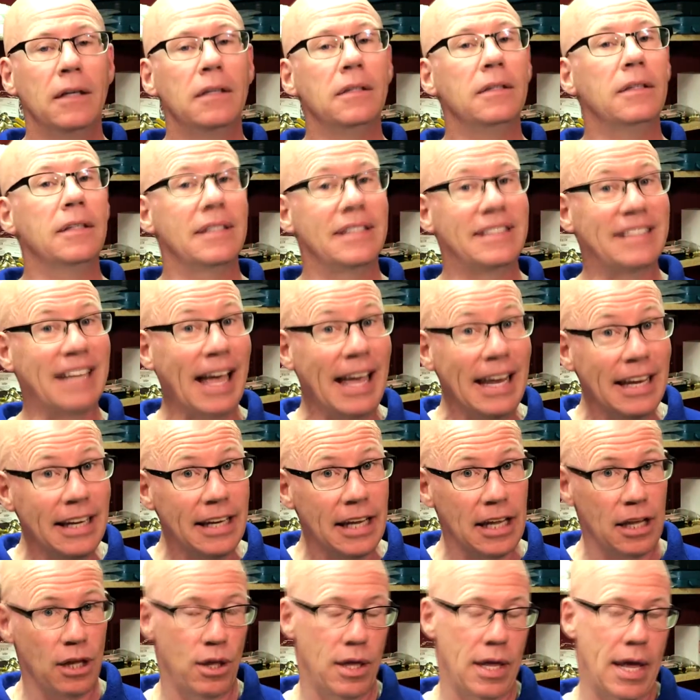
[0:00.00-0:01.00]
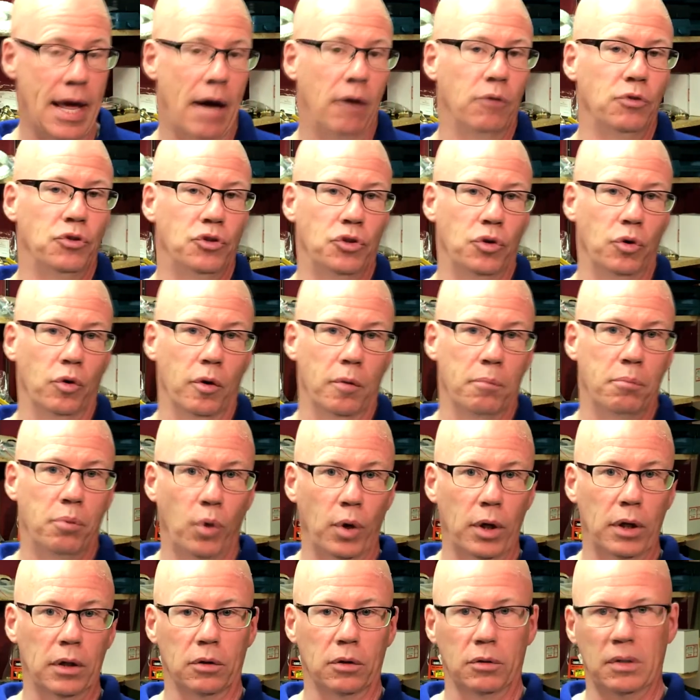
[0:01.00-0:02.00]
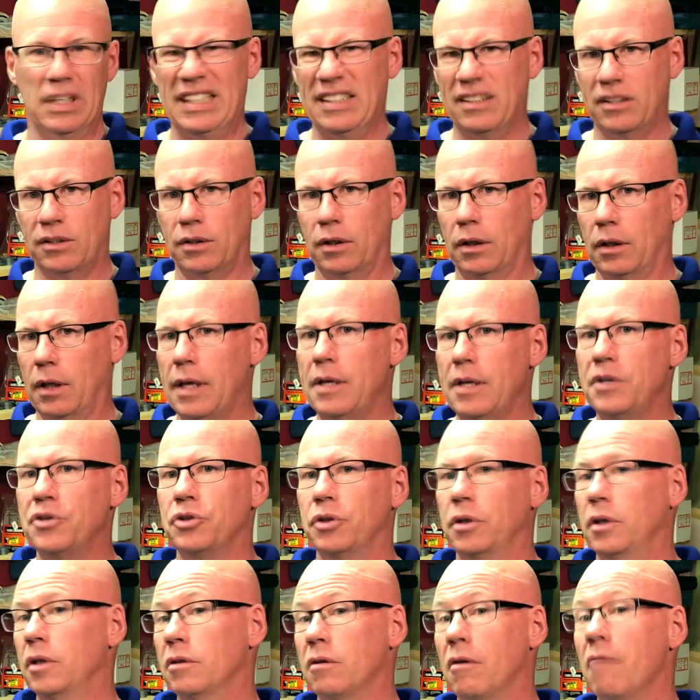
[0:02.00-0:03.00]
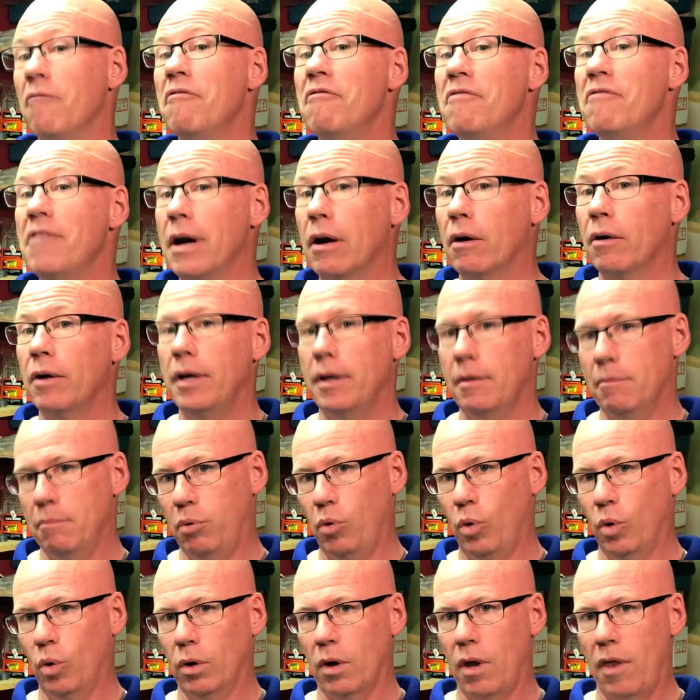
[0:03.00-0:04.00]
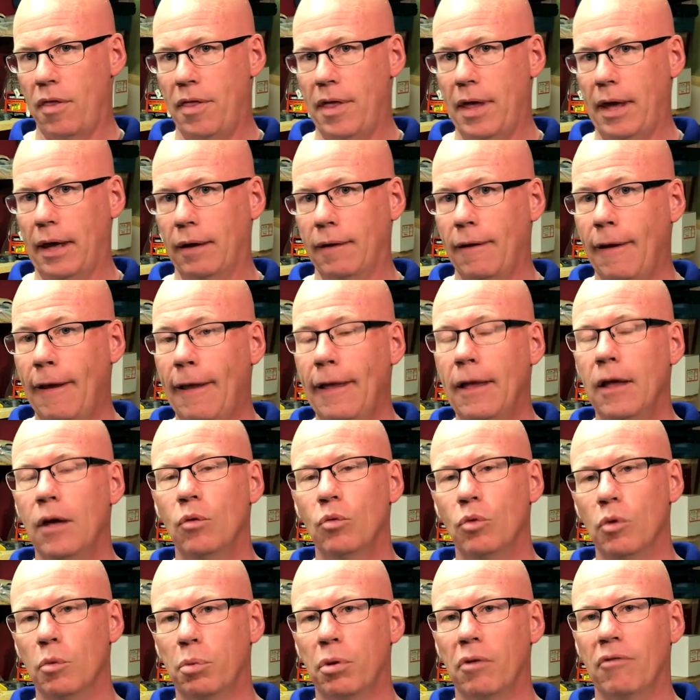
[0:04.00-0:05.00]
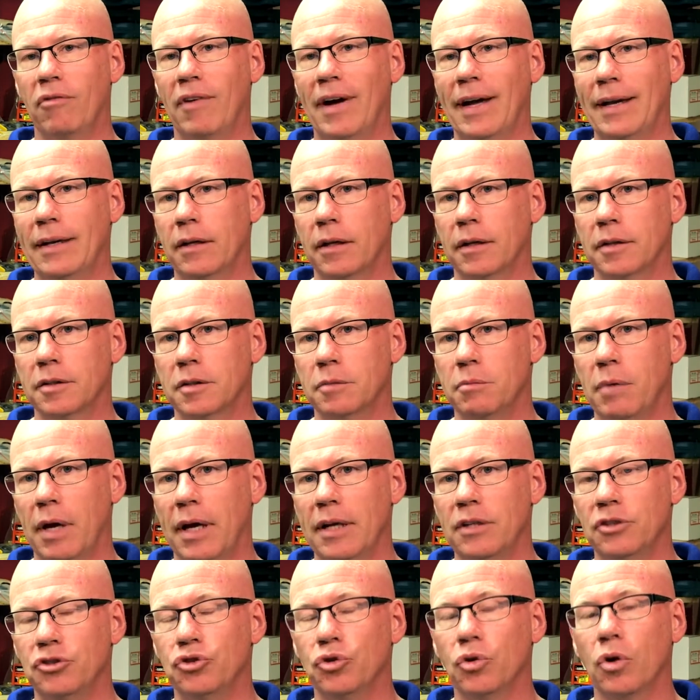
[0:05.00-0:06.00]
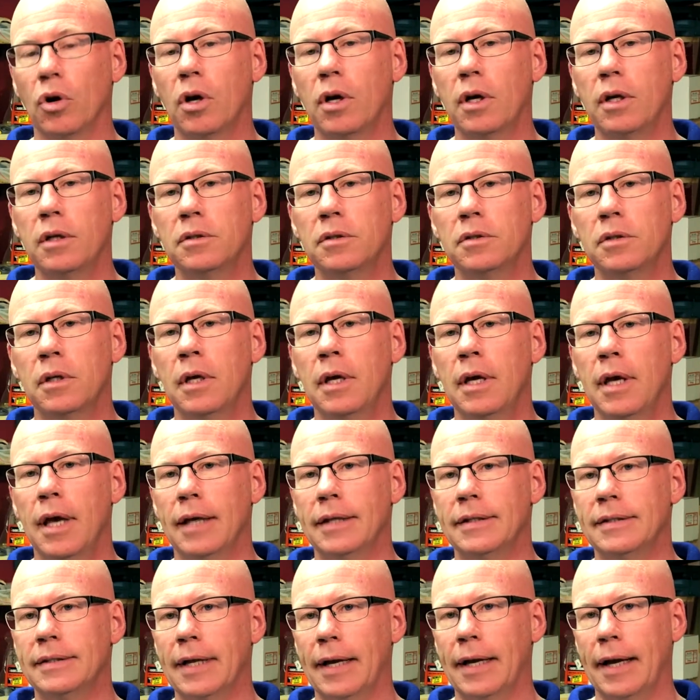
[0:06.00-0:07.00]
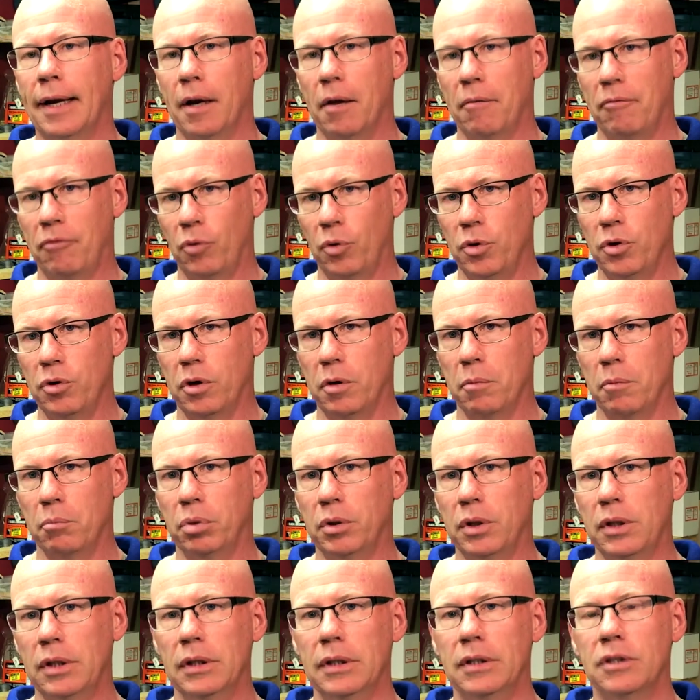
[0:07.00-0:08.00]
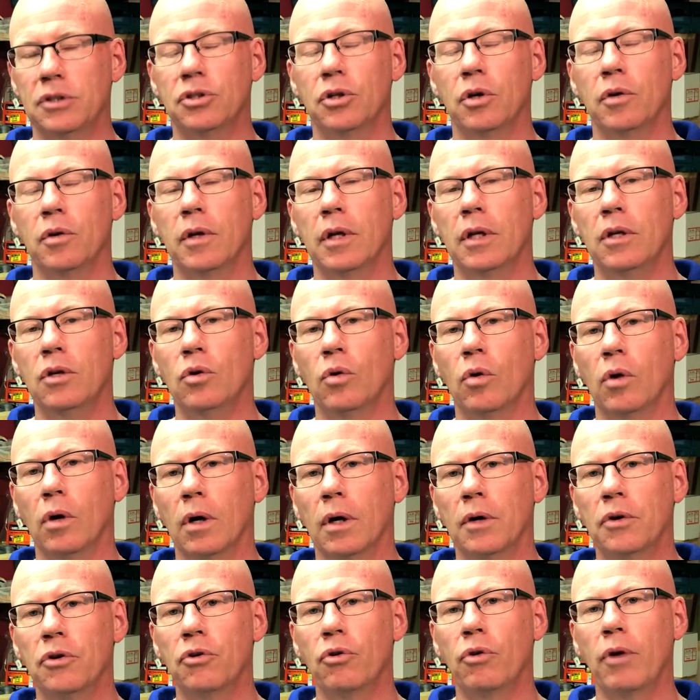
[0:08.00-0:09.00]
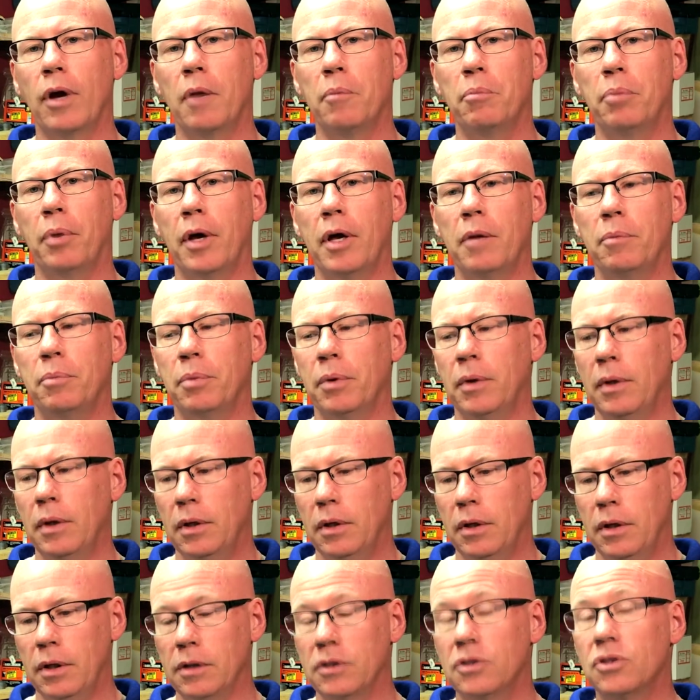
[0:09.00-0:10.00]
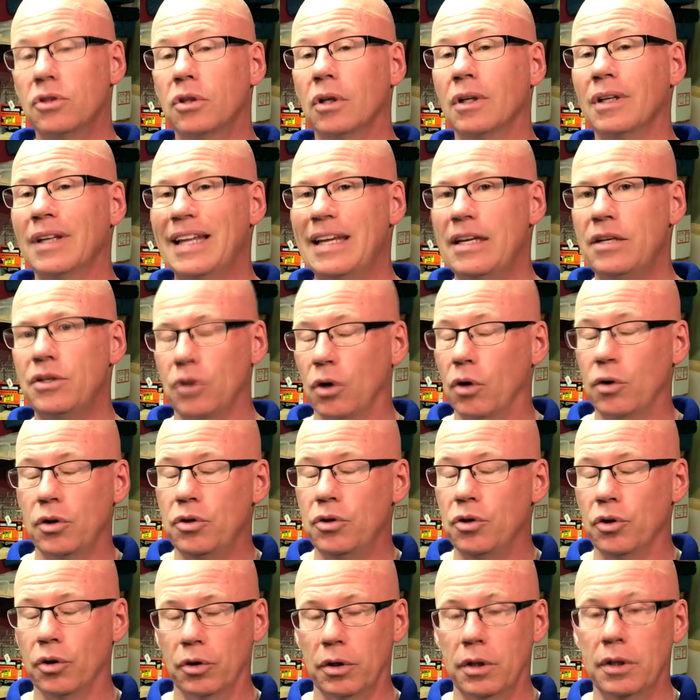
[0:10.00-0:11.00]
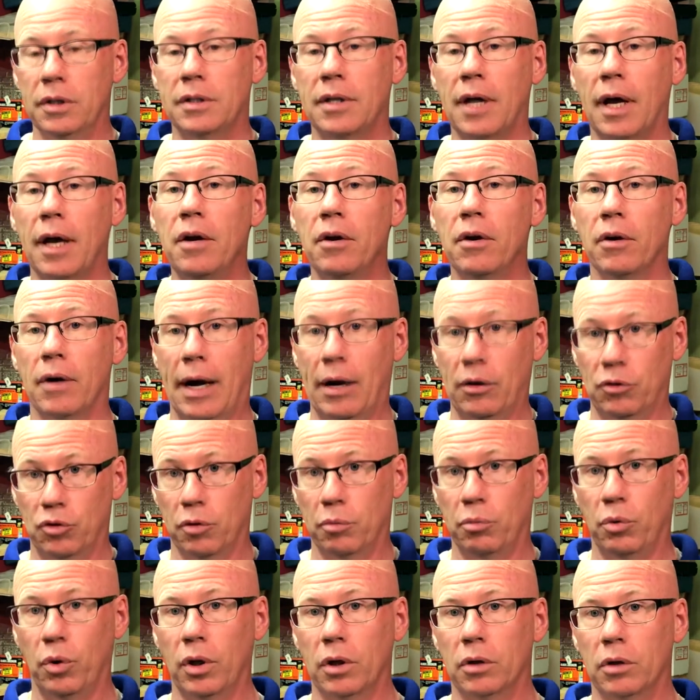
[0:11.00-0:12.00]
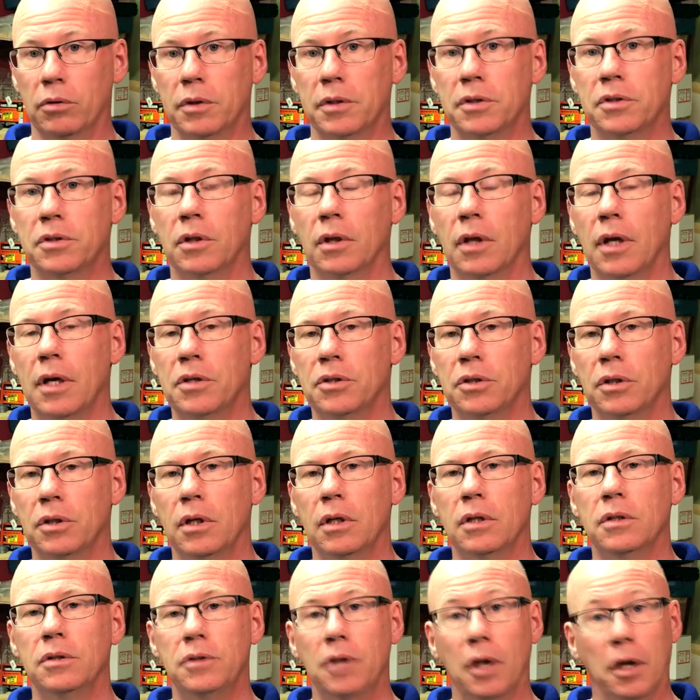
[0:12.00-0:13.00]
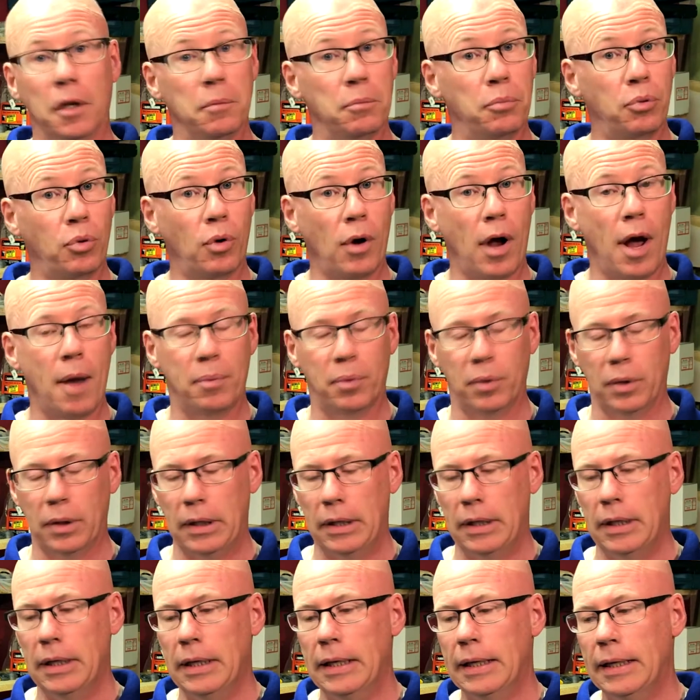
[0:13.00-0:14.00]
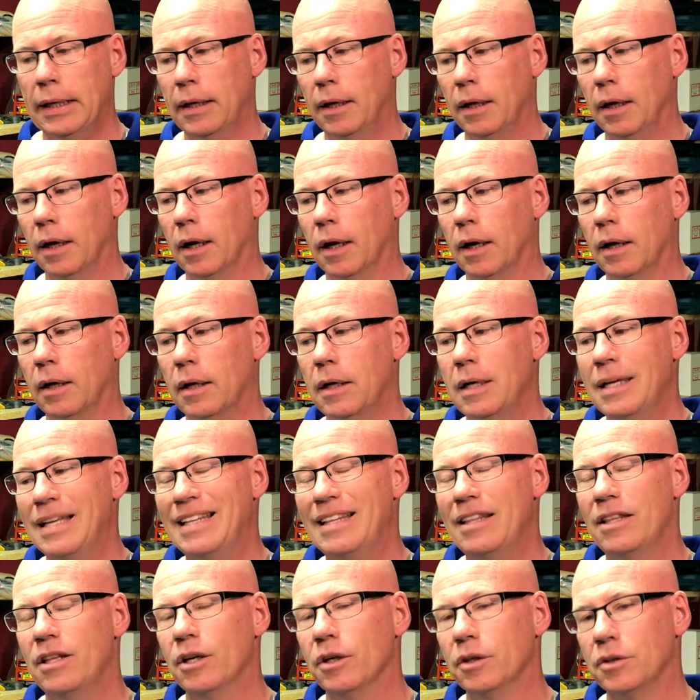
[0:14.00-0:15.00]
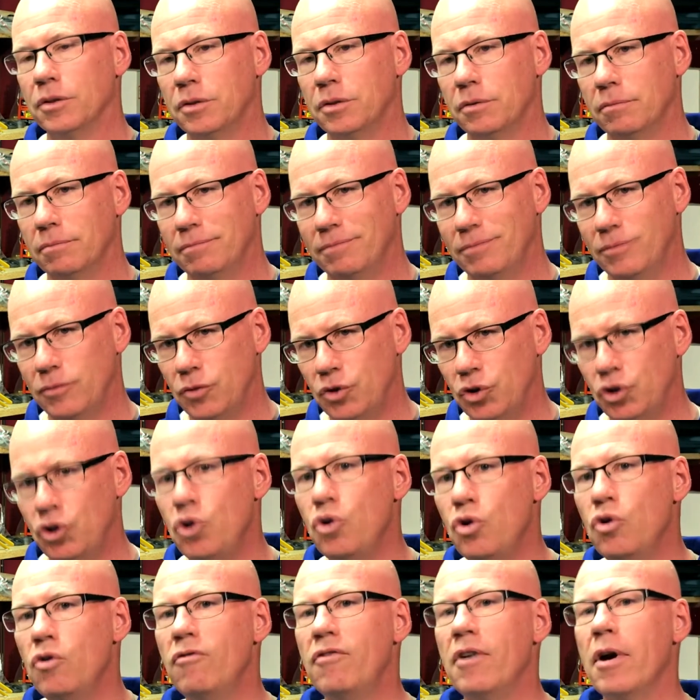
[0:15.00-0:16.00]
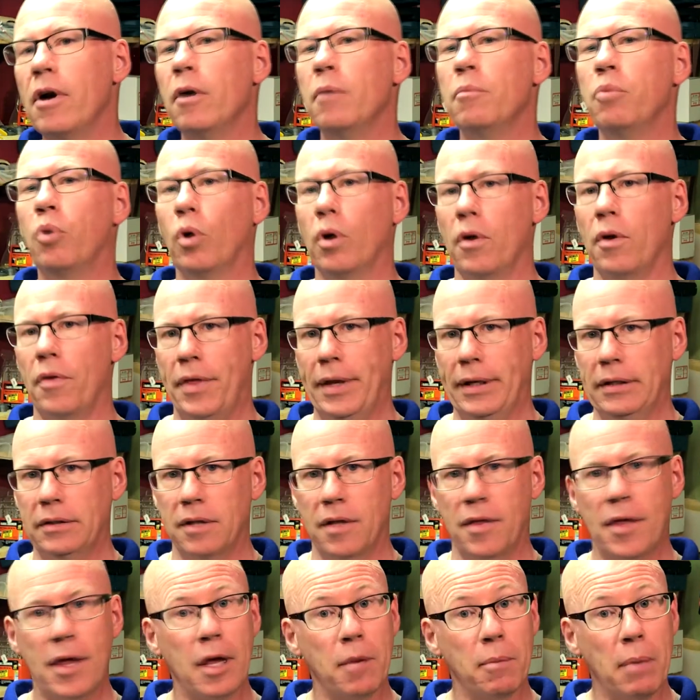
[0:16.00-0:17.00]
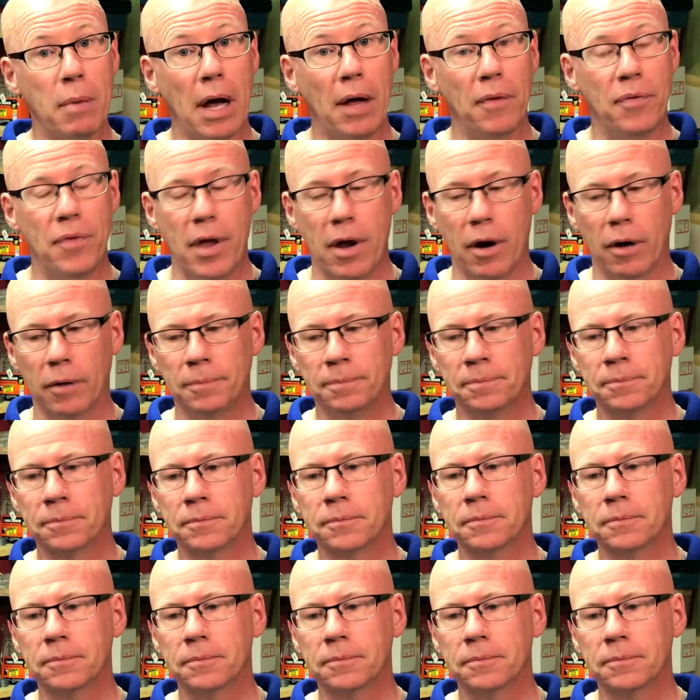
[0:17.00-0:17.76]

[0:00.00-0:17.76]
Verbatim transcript: Designing the outdoor boiler installation is a very important thing. We'll provide customized drawings and set it up for you completely so that your underground pipe installation, or your entire outdoor boiler installation is done properly. Uh, there's two very important things to think about there.